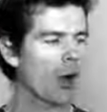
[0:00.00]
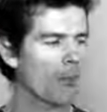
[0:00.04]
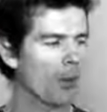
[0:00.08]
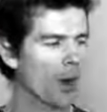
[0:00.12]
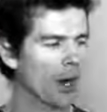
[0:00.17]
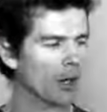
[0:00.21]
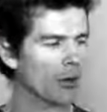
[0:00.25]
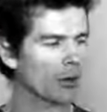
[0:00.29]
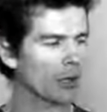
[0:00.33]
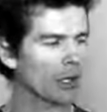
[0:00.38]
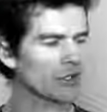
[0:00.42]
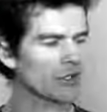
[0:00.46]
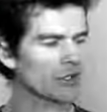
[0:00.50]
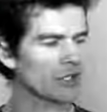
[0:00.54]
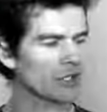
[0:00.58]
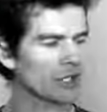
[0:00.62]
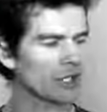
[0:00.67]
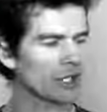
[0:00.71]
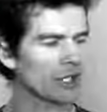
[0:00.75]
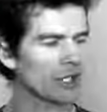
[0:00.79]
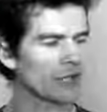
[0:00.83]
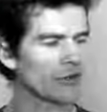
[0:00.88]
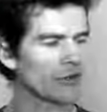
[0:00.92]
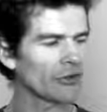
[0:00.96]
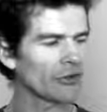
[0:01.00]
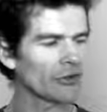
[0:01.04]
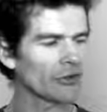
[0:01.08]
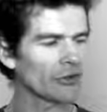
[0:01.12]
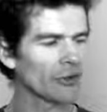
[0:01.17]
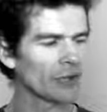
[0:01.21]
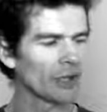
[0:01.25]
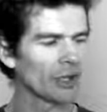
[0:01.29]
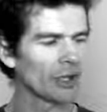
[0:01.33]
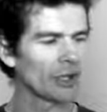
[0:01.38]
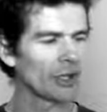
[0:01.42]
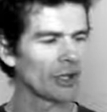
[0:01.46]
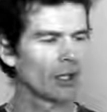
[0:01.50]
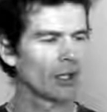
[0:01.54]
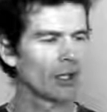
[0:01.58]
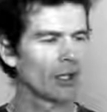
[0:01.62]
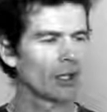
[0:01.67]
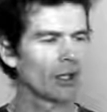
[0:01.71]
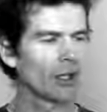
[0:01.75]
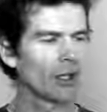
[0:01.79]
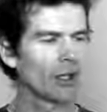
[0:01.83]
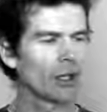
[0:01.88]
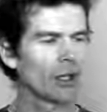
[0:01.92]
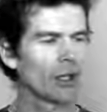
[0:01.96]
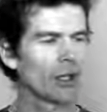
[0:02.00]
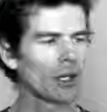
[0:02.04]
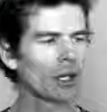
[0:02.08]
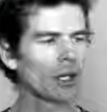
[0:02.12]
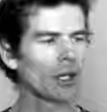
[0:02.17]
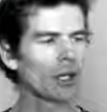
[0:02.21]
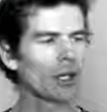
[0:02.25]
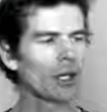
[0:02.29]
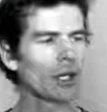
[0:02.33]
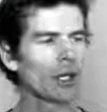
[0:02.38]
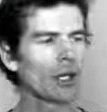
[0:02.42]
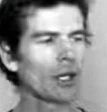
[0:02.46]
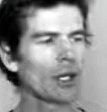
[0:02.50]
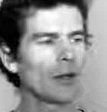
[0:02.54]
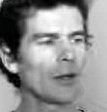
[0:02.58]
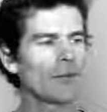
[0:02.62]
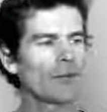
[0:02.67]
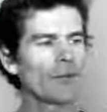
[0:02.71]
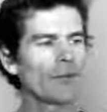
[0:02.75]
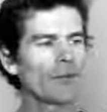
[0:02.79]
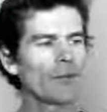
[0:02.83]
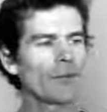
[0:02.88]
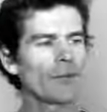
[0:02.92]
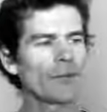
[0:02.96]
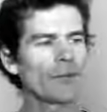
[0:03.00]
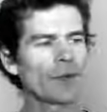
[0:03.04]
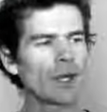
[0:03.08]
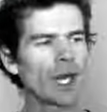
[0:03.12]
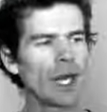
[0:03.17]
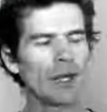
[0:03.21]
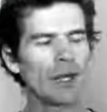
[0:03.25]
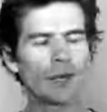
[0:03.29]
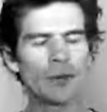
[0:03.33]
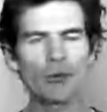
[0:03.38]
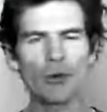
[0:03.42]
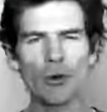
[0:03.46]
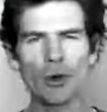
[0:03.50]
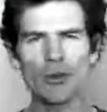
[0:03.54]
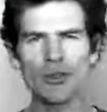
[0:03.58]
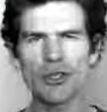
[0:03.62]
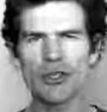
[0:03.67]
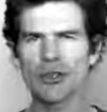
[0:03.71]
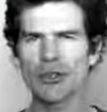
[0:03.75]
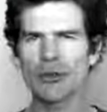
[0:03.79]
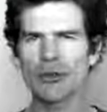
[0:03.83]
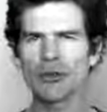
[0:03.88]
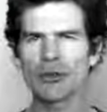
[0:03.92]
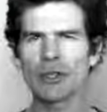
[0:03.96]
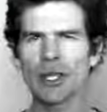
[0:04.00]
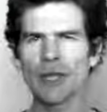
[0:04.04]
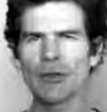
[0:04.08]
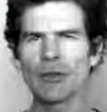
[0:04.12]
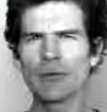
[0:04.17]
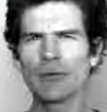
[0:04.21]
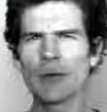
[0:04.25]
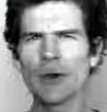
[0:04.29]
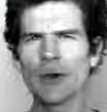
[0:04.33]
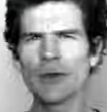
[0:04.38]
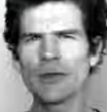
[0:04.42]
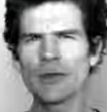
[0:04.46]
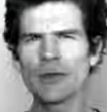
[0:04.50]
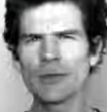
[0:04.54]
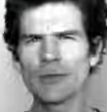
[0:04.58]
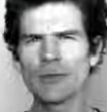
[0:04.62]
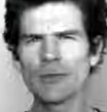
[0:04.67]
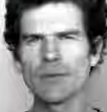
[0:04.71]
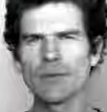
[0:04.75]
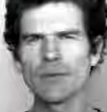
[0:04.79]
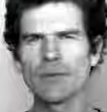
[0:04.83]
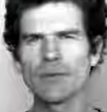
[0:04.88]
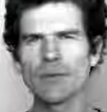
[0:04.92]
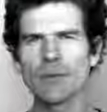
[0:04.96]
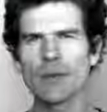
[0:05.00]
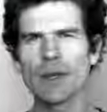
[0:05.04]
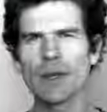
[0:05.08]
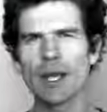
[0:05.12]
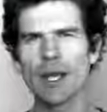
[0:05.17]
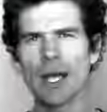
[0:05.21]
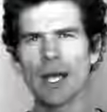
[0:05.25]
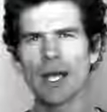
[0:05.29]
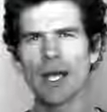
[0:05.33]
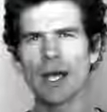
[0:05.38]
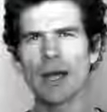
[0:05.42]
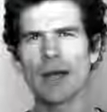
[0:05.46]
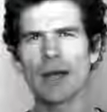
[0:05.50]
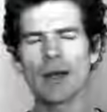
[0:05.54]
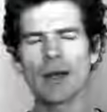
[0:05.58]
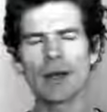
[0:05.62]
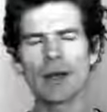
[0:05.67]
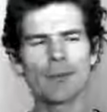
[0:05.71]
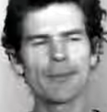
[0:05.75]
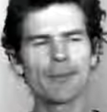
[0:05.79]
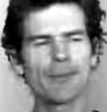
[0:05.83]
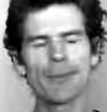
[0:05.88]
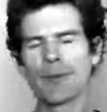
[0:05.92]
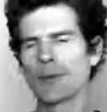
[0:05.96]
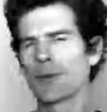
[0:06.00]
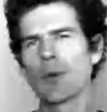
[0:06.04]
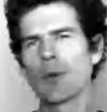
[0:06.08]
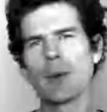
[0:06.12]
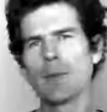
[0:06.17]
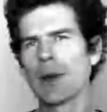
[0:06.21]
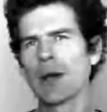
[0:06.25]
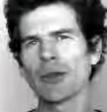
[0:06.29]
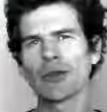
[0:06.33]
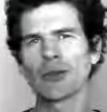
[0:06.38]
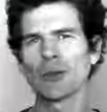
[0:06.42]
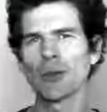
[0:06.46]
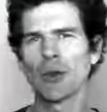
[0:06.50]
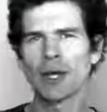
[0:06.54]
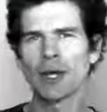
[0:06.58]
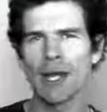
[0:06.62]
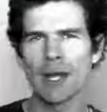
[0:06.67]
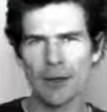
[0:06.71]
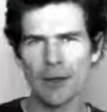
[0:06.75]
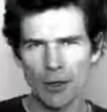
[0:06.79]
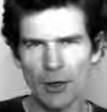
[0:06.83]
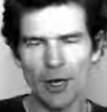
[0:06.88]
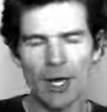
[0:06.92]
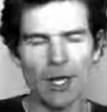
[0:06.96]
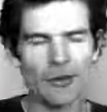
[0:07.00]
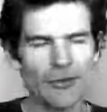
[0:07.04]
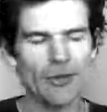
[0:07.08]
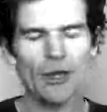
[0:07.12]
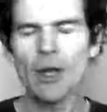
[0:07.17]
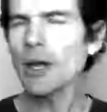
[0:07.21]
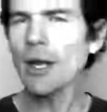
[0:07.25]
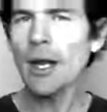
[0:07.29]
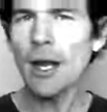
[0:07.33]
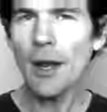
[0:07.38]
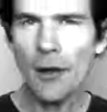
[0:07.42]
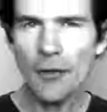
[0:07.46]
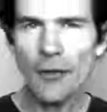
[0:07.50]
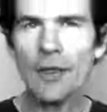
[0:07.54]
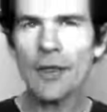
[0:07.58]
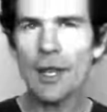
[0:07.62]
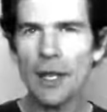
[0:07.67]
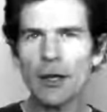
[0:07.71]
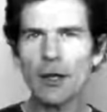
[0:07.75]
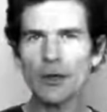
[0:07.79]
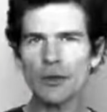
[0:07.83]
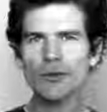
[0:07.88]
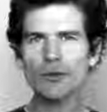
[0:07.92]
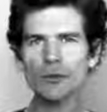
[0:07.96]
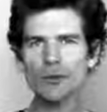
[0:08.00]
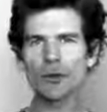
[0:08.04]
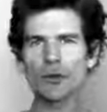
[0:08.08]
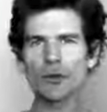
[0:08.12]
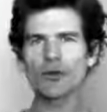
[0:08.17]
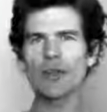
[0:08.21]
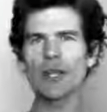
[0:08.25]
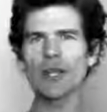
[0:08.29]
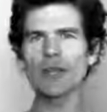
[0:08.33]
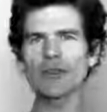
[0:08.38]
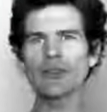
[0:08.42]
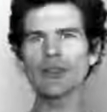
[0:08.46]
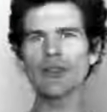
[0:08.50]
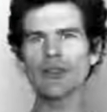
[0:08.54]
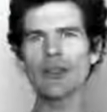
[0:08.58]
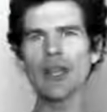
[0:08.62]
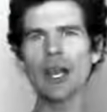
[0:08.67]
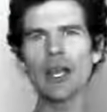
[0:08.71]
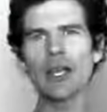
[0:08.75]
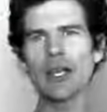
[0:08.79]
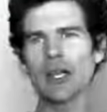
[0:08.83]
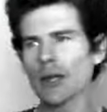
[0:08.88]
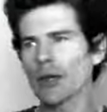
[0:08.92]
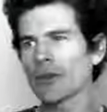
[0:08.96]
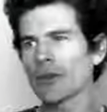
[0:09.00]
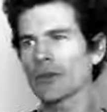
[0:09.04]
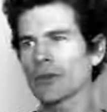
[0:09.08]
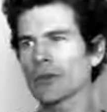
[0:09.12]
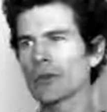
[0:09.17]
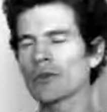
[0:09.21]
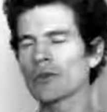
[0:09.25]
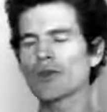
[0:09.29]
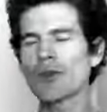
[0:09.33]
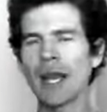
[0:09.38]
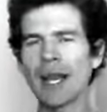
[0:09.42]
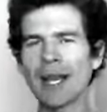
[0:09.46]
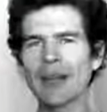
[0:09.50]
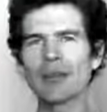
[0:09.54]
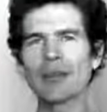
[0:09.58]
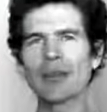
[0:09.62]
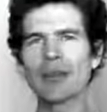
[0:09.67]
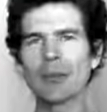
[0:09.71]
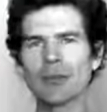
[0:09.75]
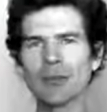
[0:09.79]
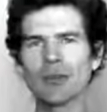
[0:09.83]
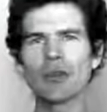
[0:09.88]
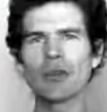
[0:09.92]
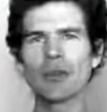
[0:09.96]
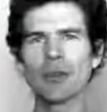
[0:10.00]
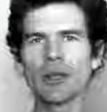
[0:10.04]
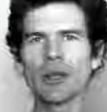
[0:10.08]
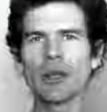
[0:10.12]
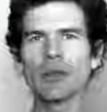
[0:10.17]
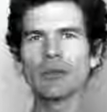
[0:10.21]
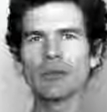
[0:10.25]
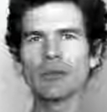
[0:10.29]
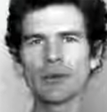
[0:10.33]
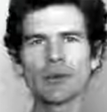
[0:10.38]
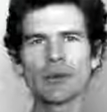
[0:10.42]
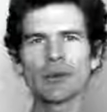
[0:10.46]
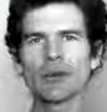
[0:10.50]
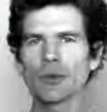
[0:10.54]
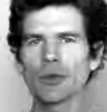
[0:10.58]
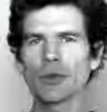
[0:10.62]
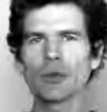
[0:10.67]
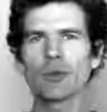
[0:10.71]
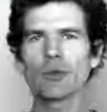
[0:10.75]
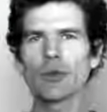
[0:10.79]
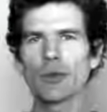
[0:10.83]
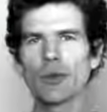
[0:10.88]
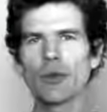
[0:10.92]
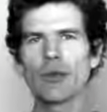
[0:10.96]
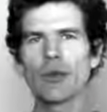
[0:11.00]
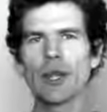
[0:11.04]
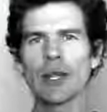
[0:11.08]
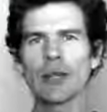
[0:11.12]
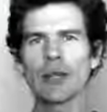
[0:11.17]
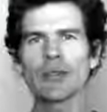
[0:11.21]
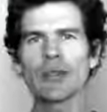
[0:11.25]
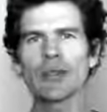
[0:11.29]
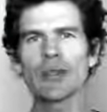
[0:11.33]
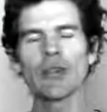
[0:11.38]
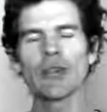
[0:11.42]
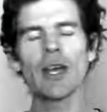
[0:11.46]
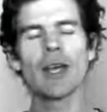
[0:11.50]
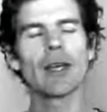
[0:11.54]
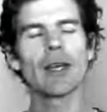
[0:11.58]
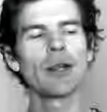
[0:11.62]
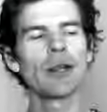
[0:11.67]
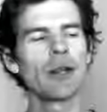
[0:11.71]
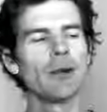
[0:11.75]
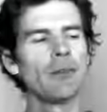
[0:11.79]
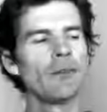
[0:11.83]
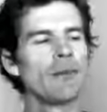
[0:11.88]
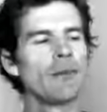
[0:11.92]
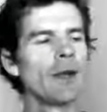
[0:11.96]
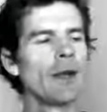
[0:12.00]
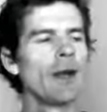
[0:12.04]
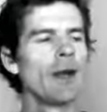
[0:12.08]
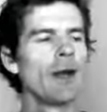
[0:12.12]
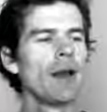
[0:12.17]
My question is, if Keith and Roger, and the Twin Muscle Workout, the guys, you know, I think they've got some good things to say. You know, got some good training tips and, you know, just good things to say, you know.